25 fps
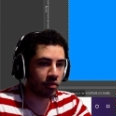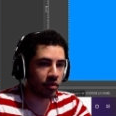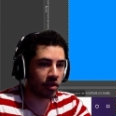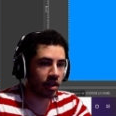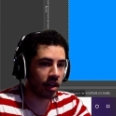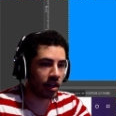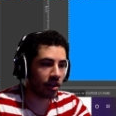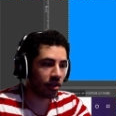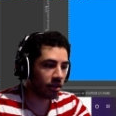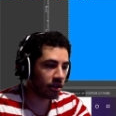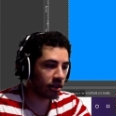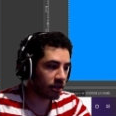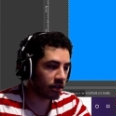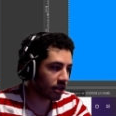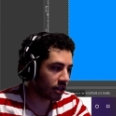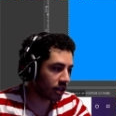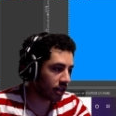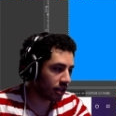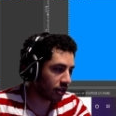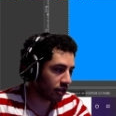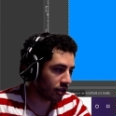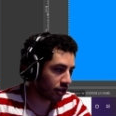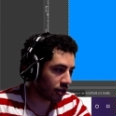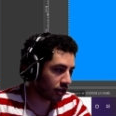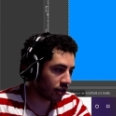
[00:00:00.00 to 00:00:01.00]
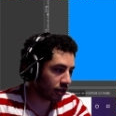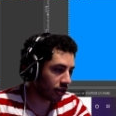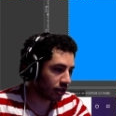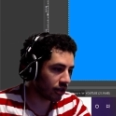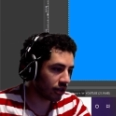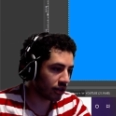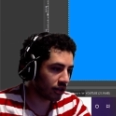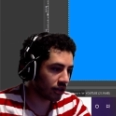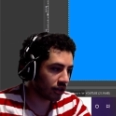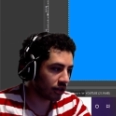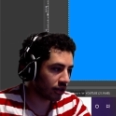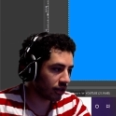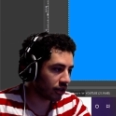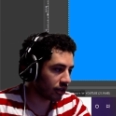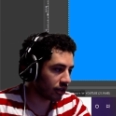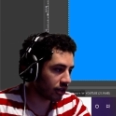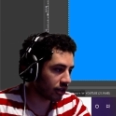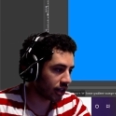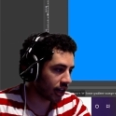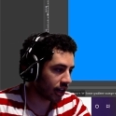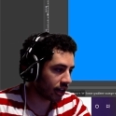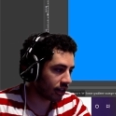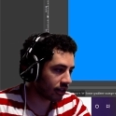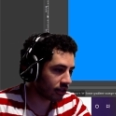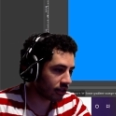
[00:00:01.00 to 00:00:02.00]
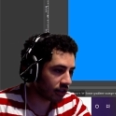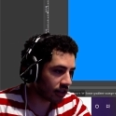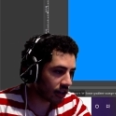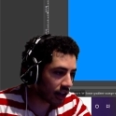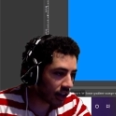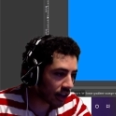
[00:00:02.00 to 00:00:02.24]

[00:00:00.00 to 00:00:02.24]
Now you can see your text.